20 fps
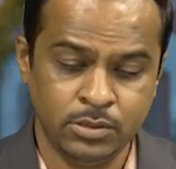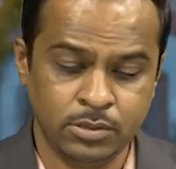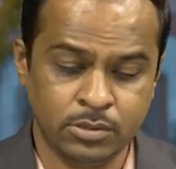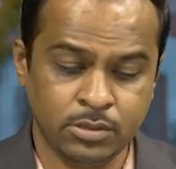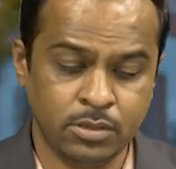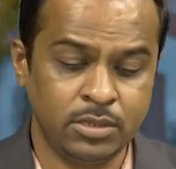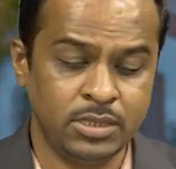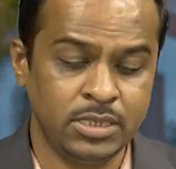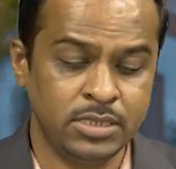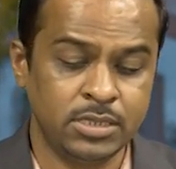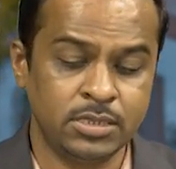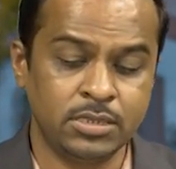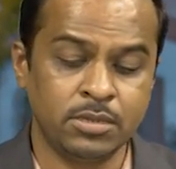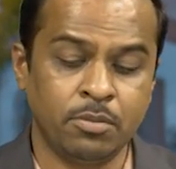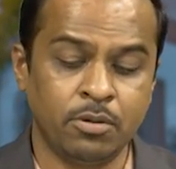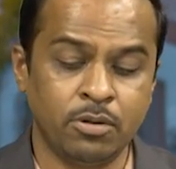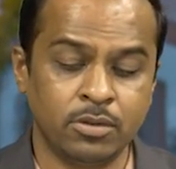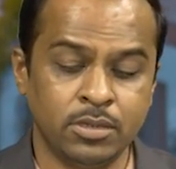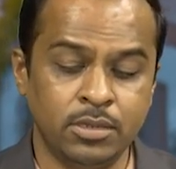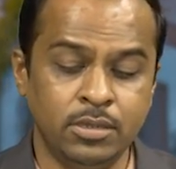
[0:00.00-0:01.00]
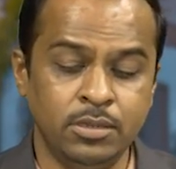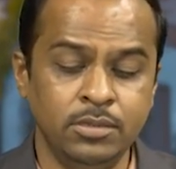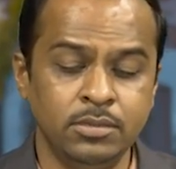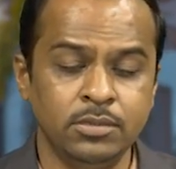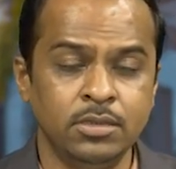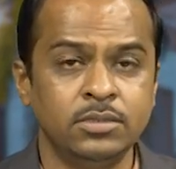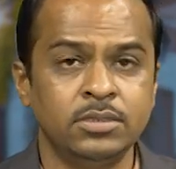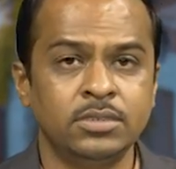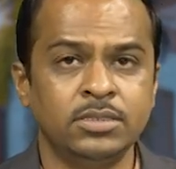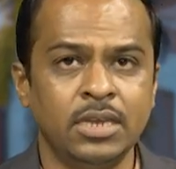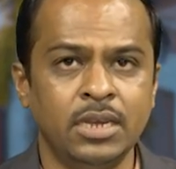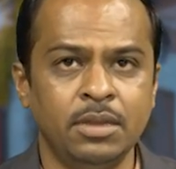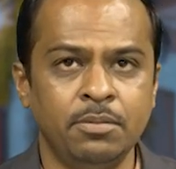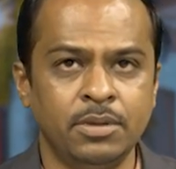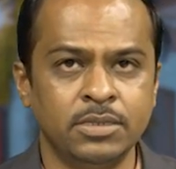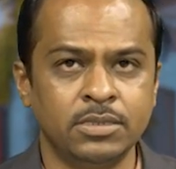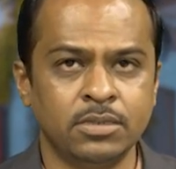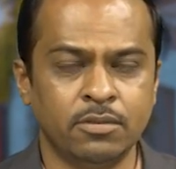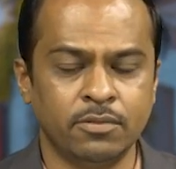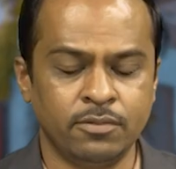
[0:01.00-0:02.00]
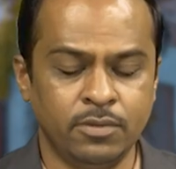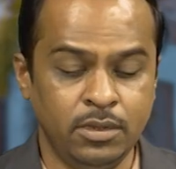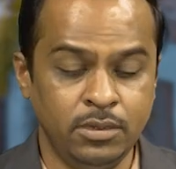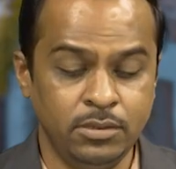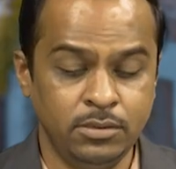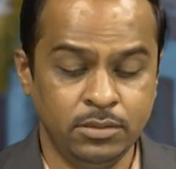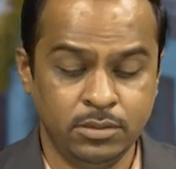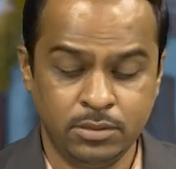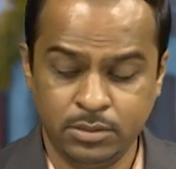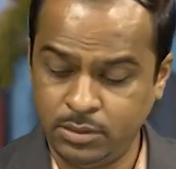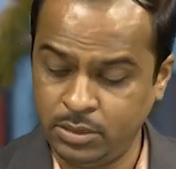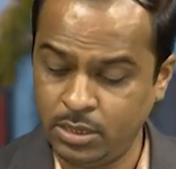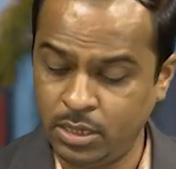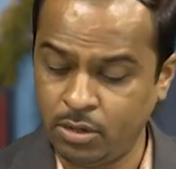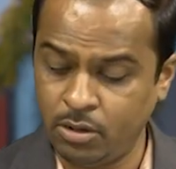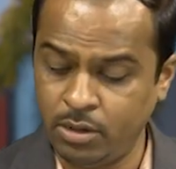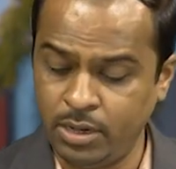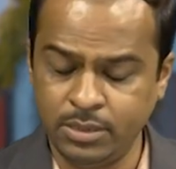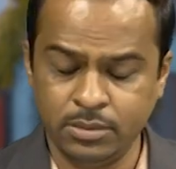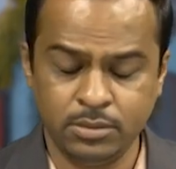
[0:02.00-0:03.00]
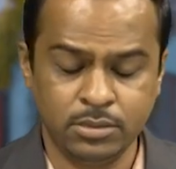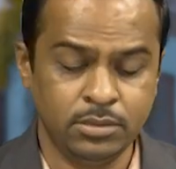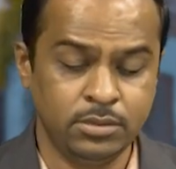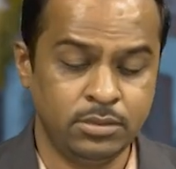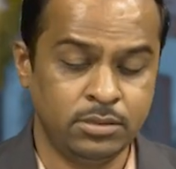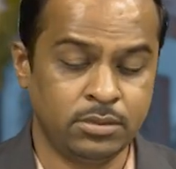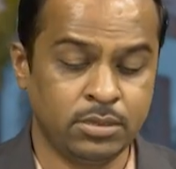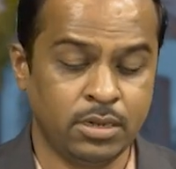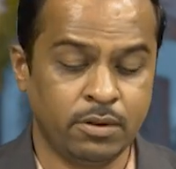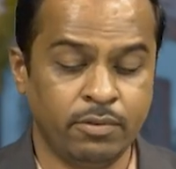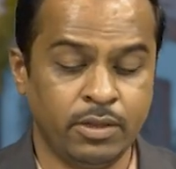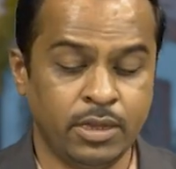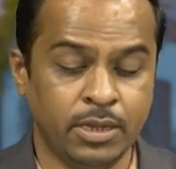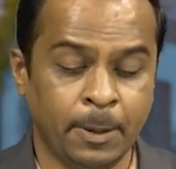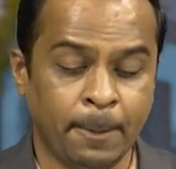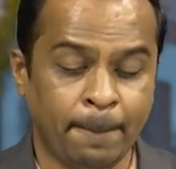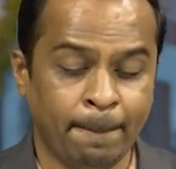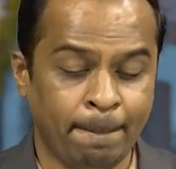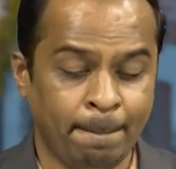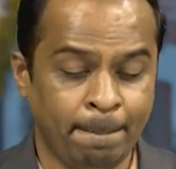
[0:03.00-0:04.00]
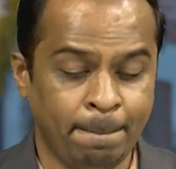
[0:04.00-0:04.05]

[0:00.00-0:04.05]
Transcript: So this is about the syllabus of the theodolite surveying.